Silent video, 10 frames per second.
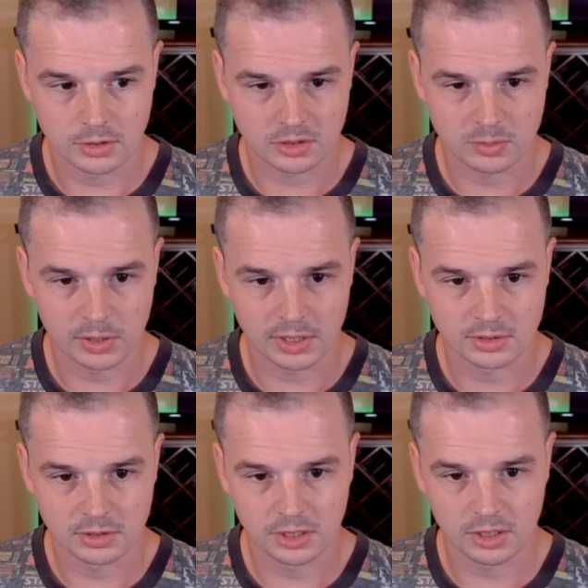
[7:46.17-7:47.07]

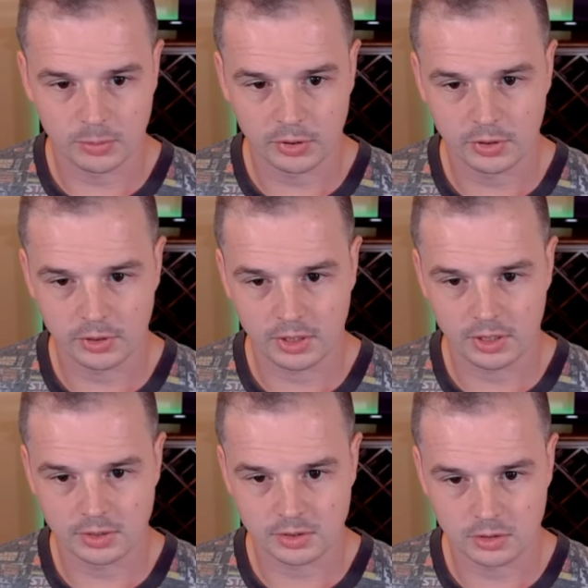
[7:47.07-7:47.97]
surprisingly, opponent
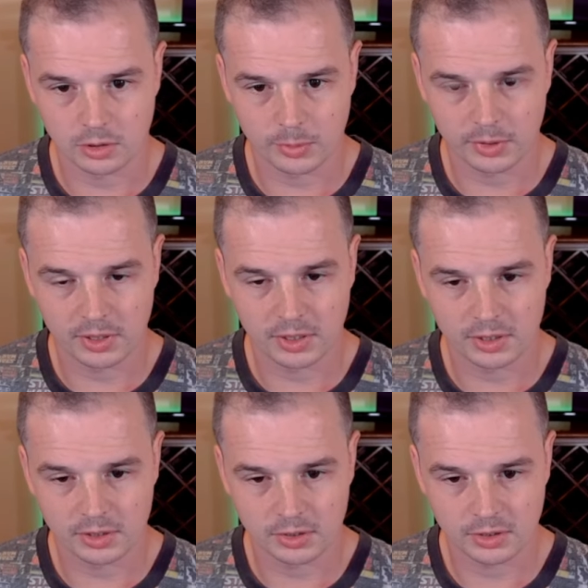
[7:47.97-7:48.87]
is
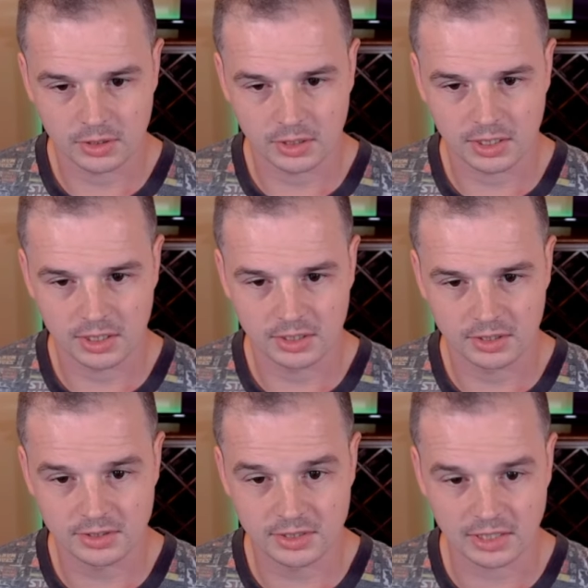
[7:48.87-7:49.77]
copying, and
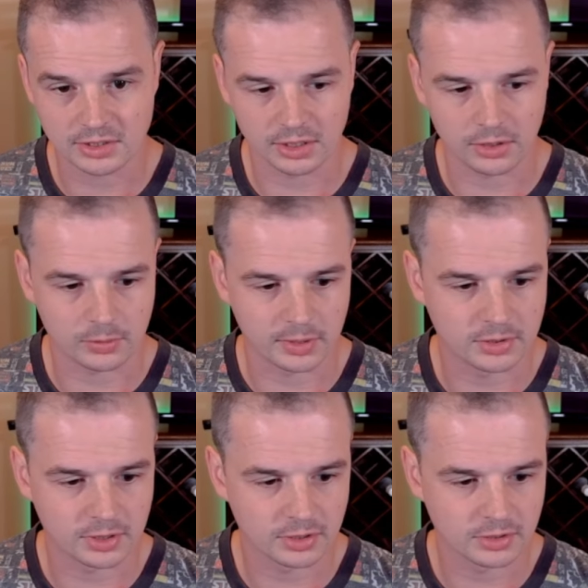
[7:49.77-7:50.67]
this is actually 3
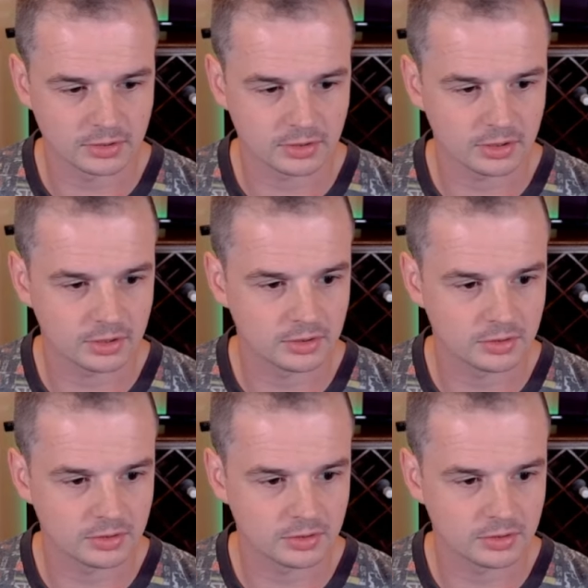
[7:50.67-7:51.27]
triggers as